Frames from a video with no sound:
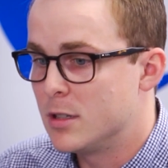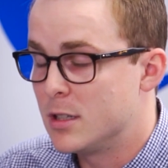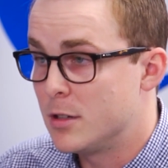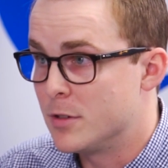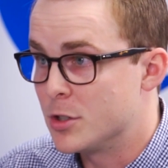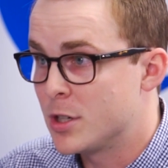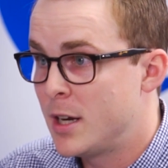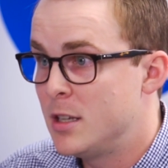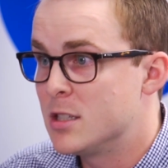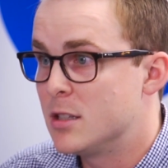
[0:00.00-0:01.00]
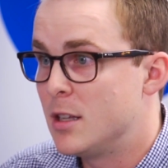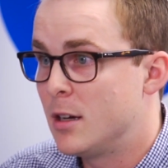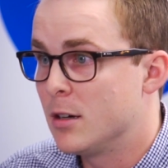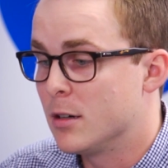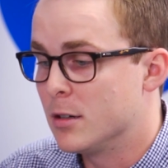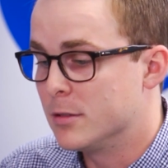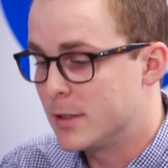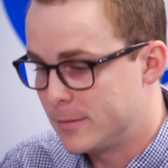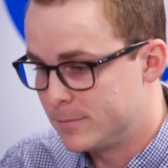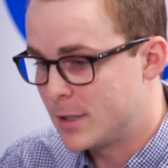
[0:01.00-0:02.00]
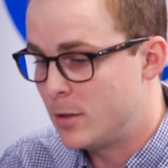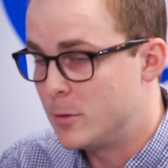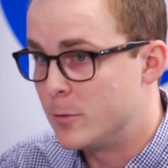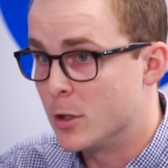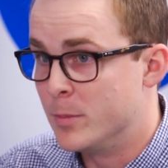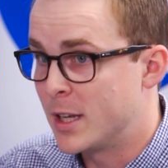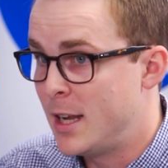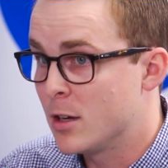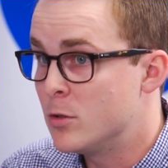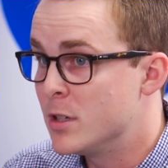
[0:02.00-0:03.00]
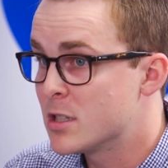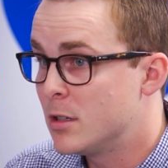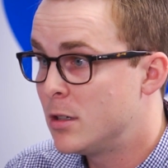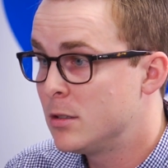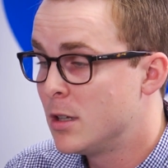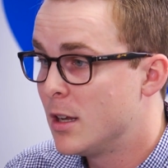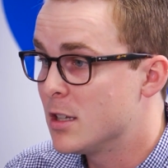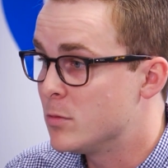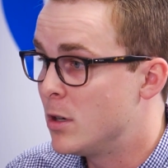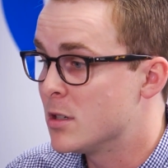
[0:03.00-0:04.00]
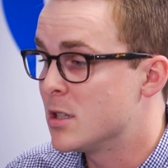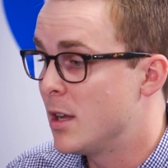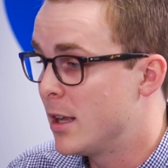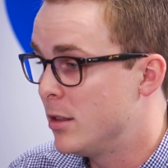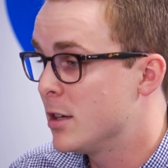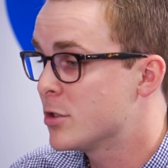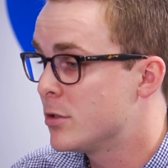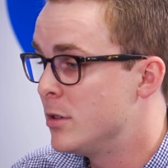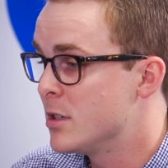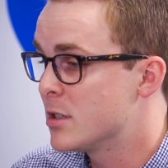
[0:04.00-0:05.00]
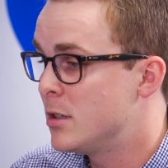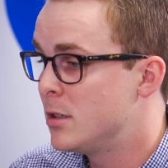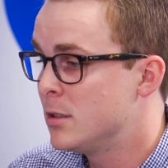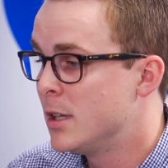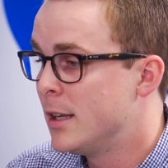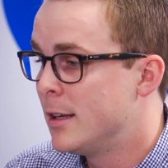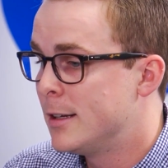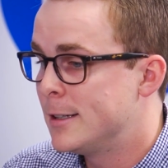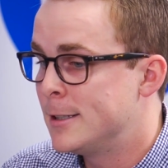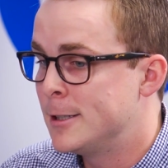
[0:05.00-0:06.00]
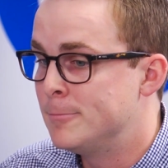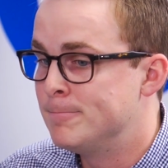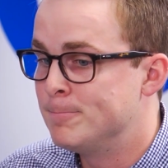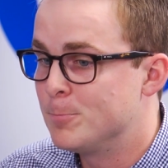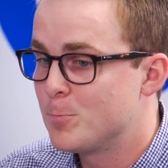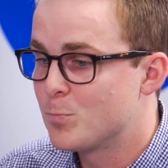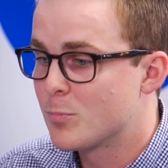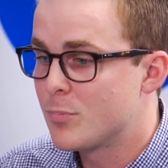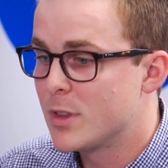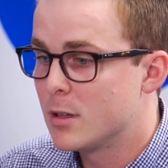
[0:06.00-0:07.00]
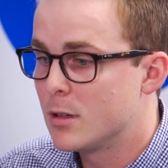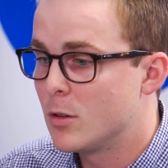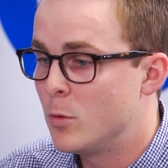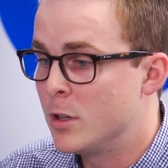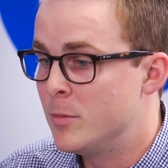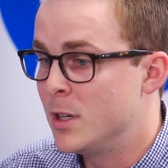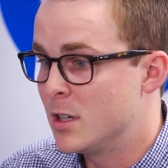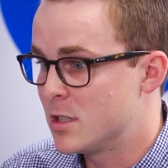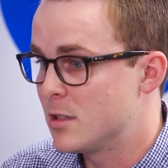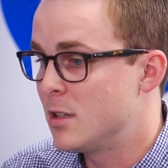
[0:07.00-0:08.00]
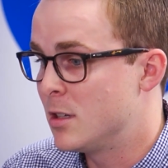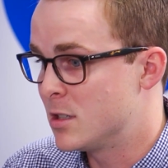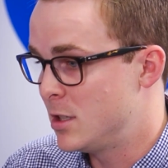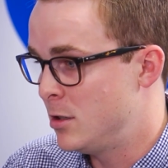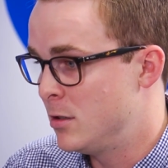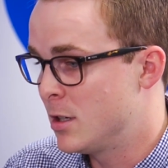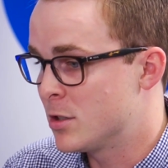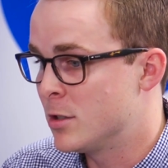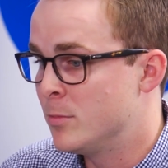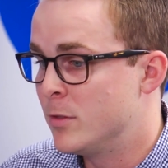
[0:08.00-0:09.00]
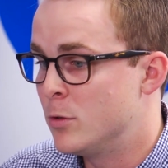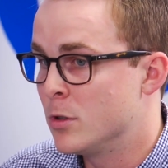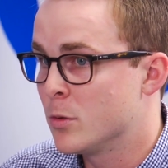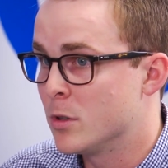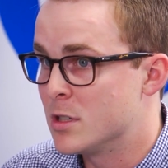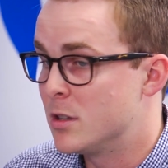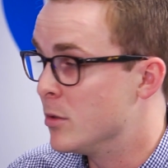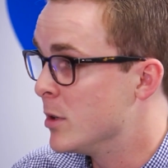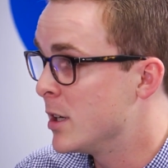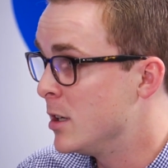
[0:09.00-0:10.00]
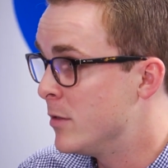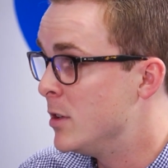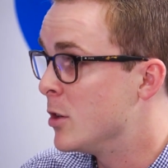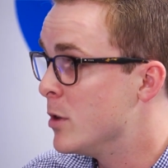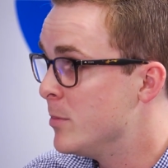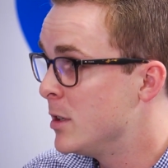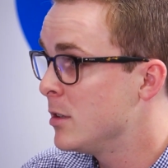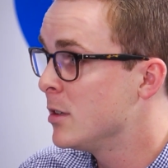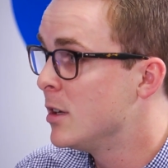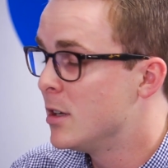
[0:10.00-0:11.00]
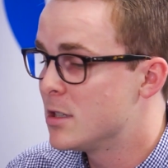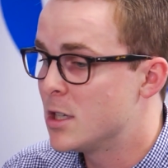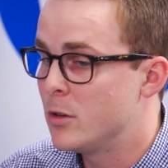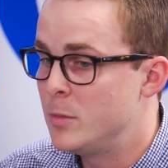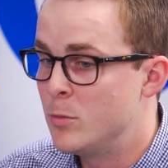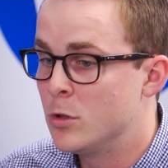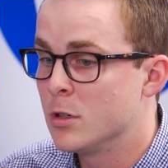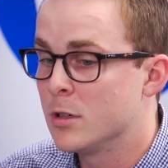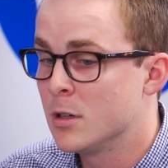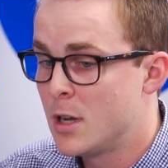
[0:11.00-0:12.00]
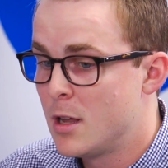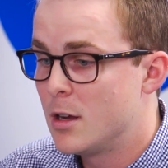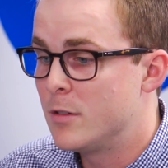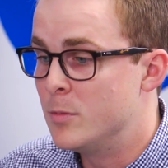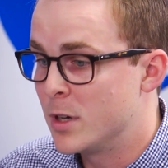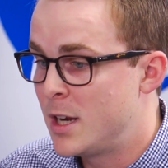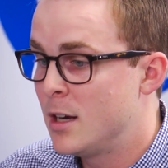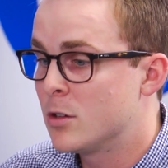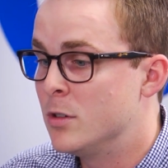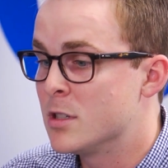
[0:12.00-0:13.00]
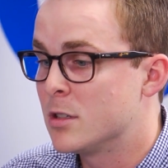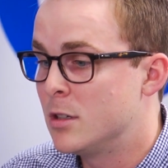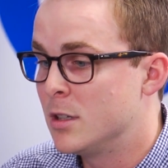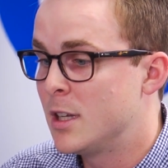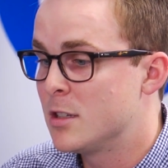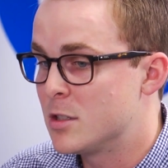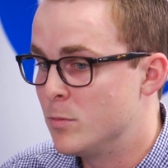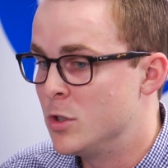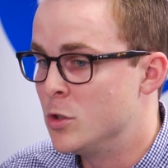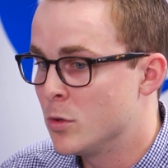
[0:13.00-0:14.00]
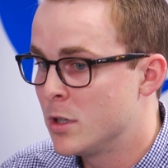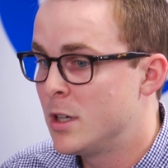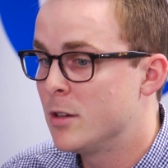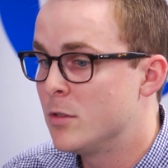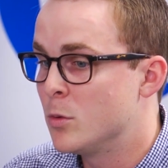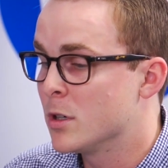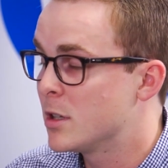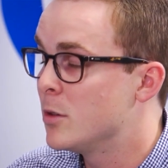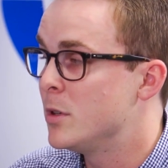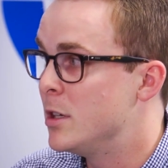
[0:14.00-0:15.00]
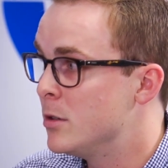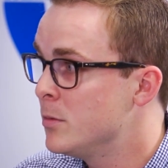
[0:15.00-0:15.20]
different trades that are helpful for the mechanical install as well as the electrical install. One of the biggest things that you touched on before was the rigging of the equipment. So that would be more of the mechanical install, and that's majority of the work that we do.